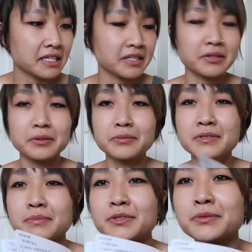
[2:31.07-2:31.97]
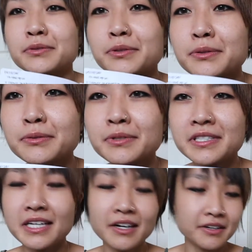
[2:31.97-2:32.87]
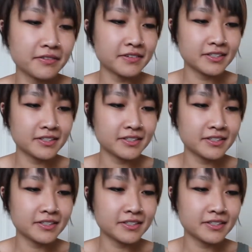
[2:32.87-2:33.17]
you know, some to-do stuff.